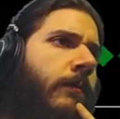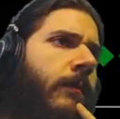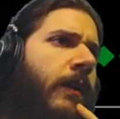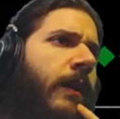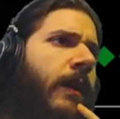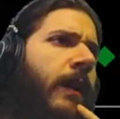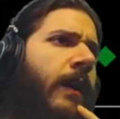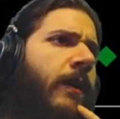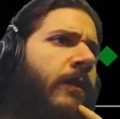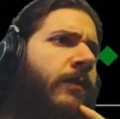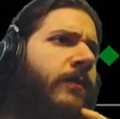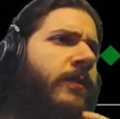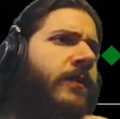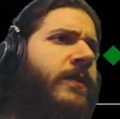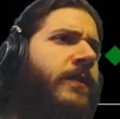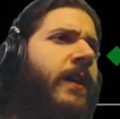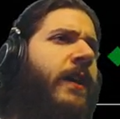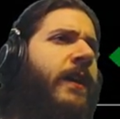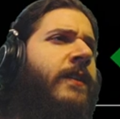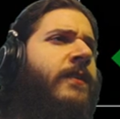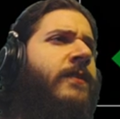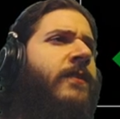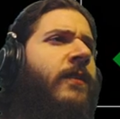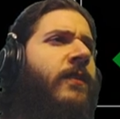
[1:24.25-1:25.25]
Elder
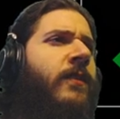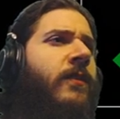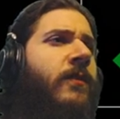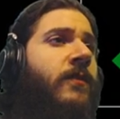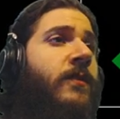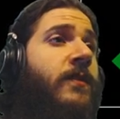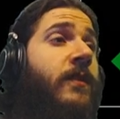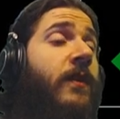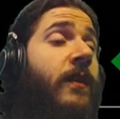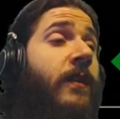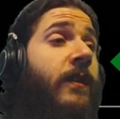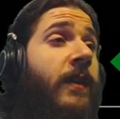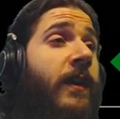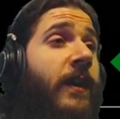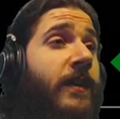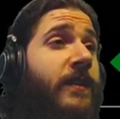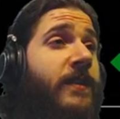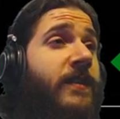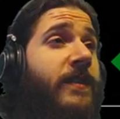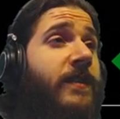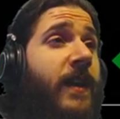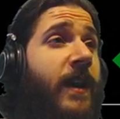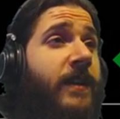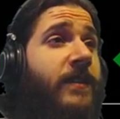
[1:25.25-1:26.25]
Signs are used to unlock
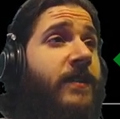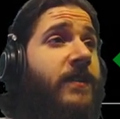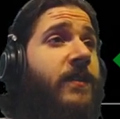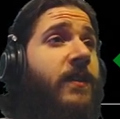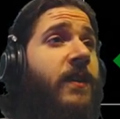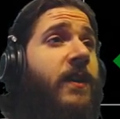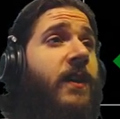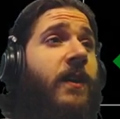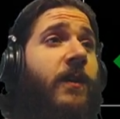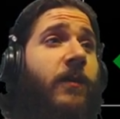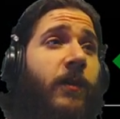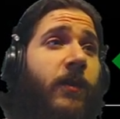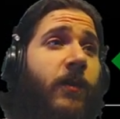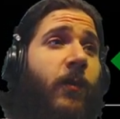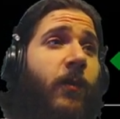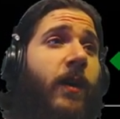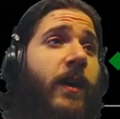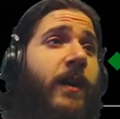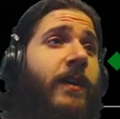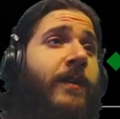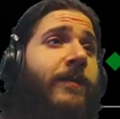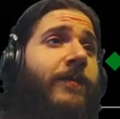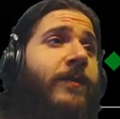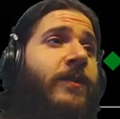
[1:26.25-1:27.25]
stats
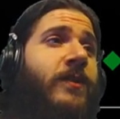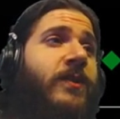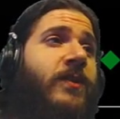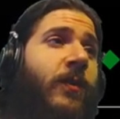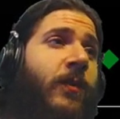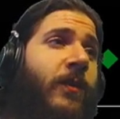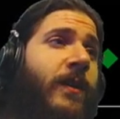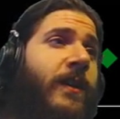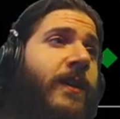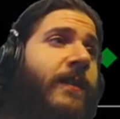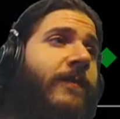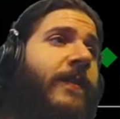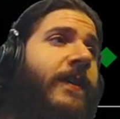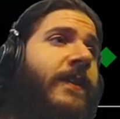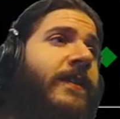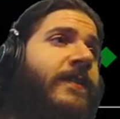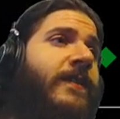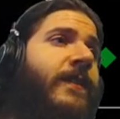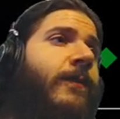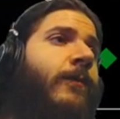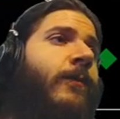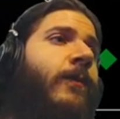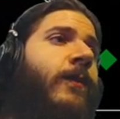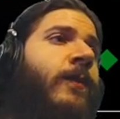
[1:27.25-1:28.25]
required for story
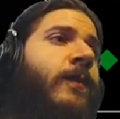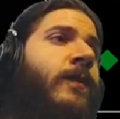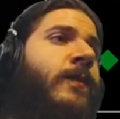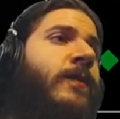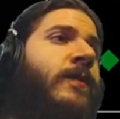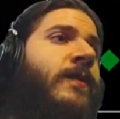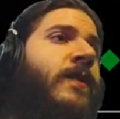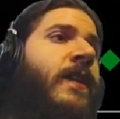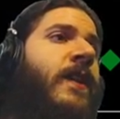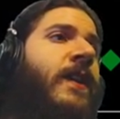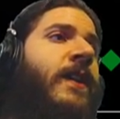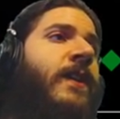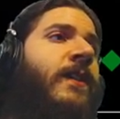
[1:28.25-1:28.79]
events and roles.